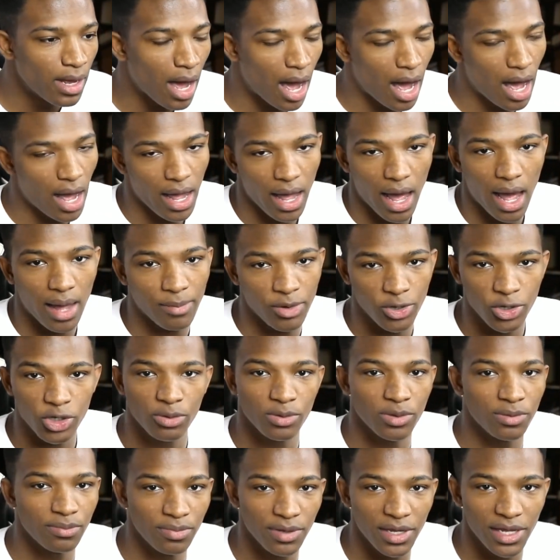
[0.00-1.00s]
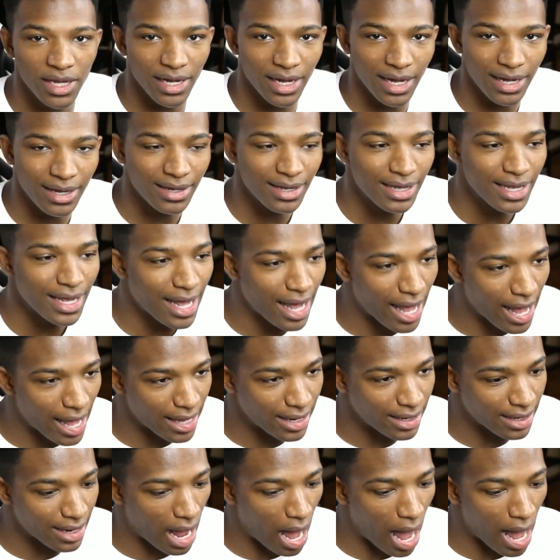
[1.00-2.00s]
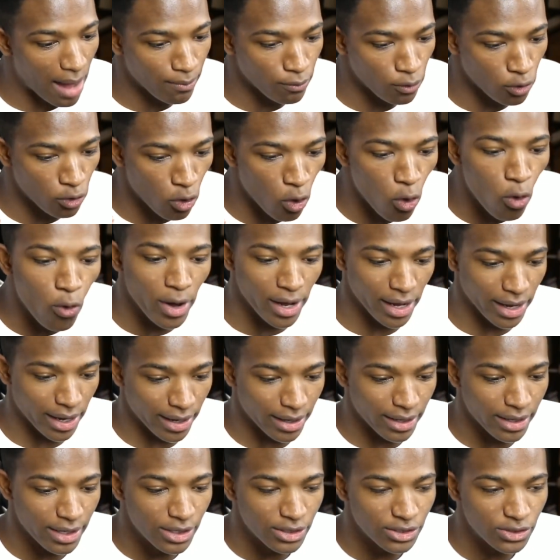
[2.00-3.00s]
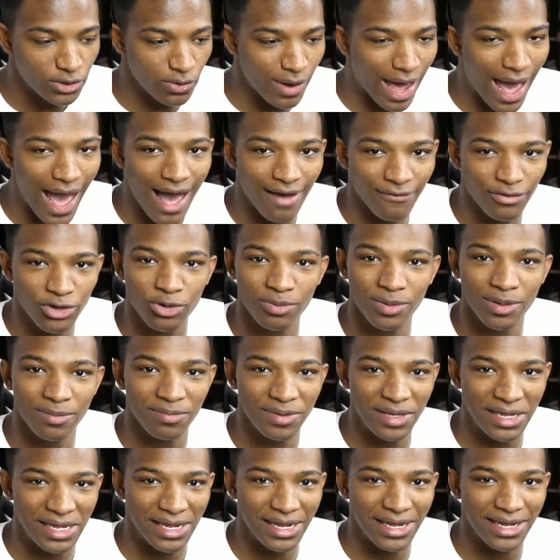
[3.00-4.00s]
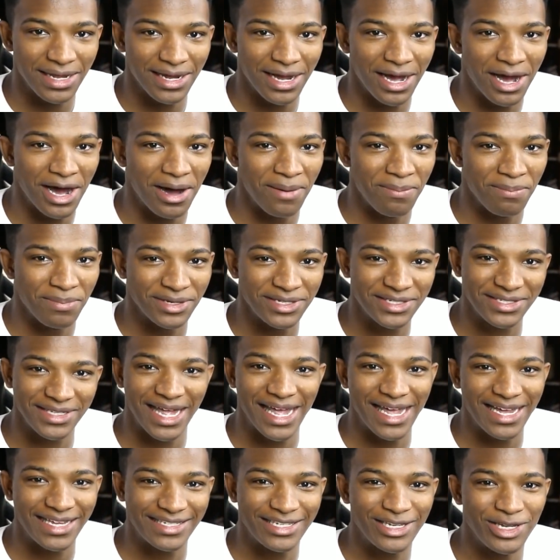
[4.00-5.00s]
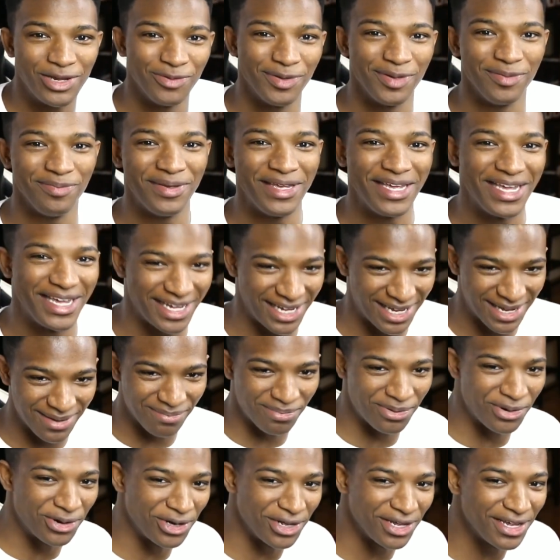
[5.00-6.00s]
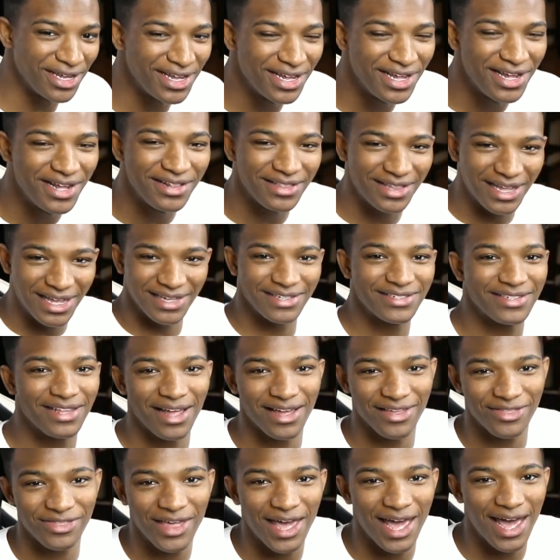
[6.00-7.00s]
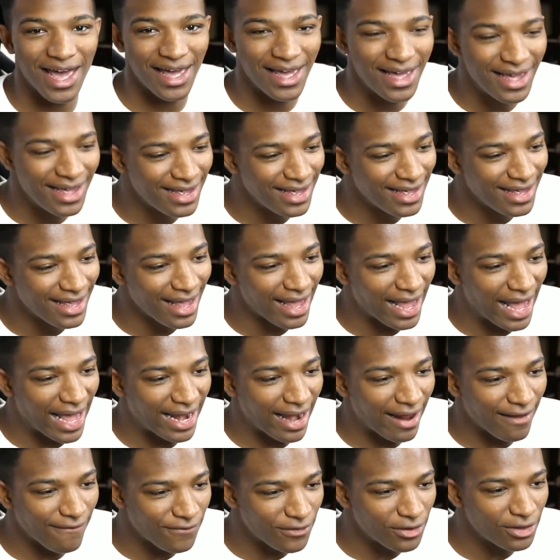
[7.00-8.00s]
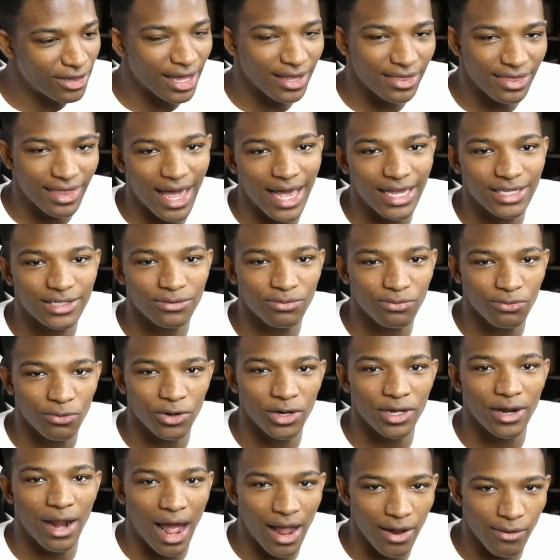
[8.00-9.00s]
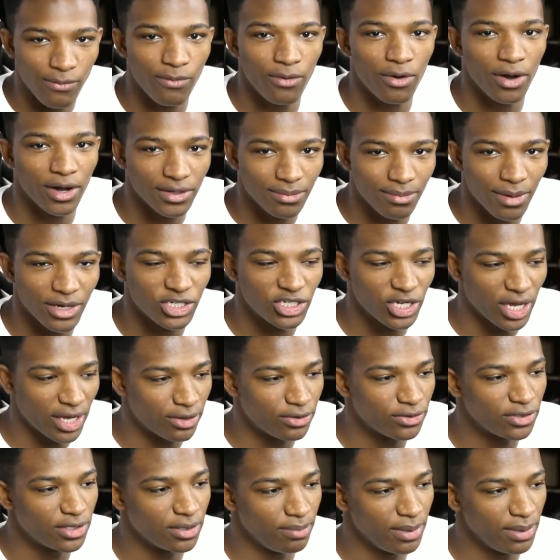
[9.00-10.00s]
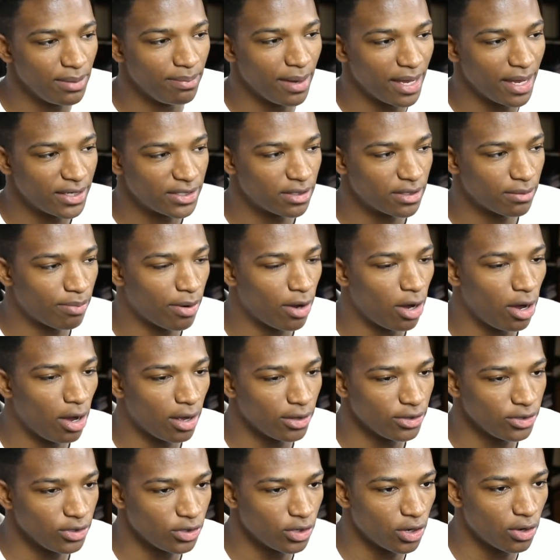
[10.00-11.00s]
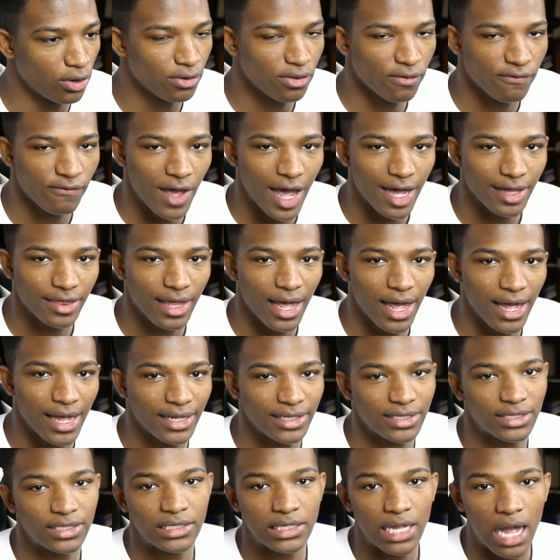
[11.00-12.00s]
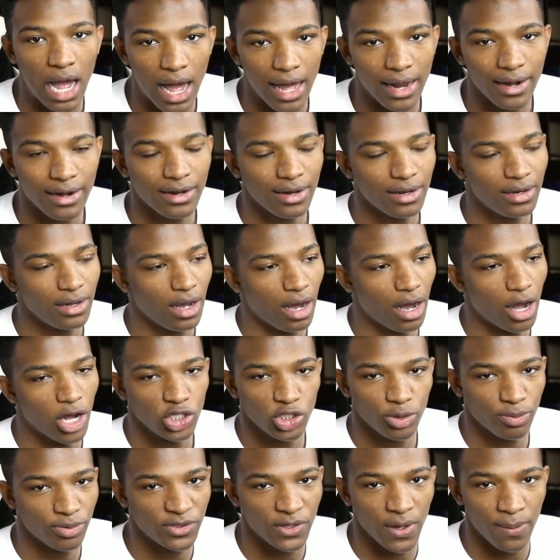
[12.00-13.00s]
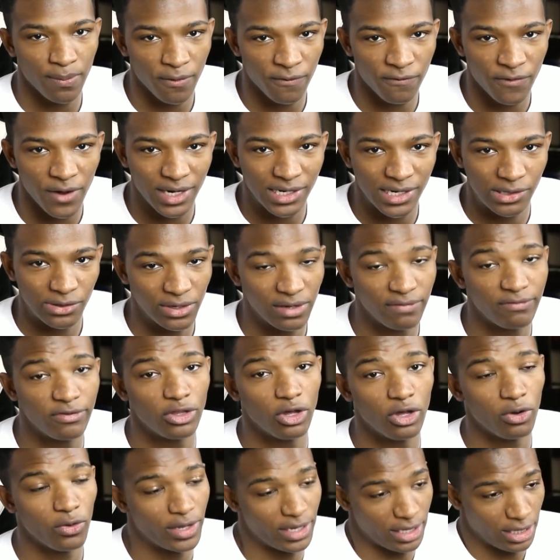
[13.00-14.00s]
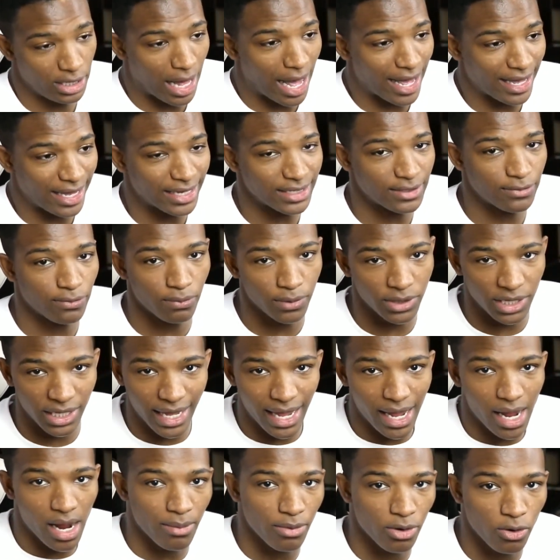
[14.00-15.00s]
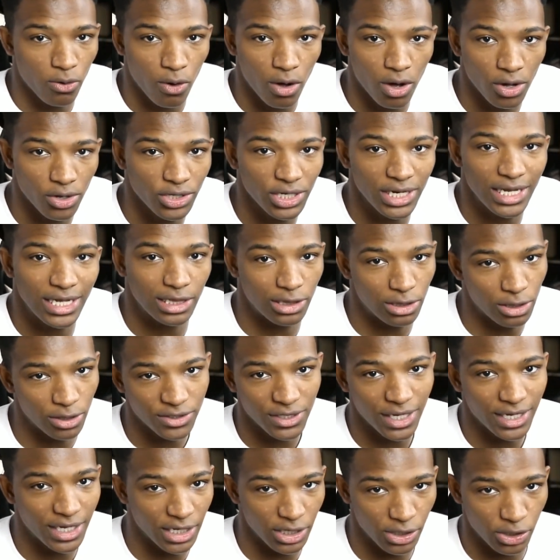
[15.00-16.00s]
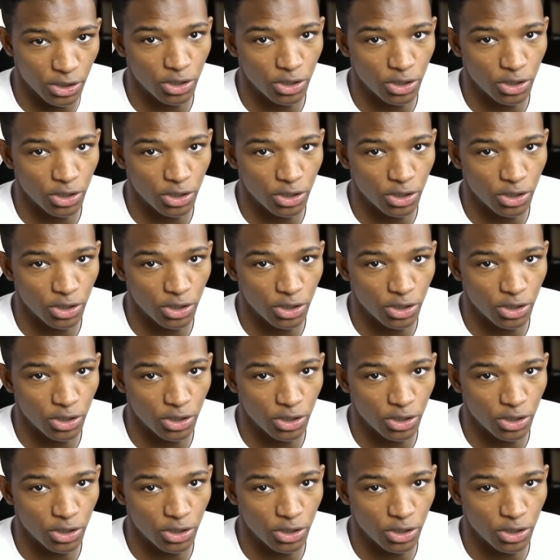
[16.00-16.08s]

I'm a human being, and I'm going to have human being mistakes, human being input, things like that. And I feel like that's what I want my channel to be based upon, you know, the fact that it's not 100% professional, even though I guess with the camera quality it looks like it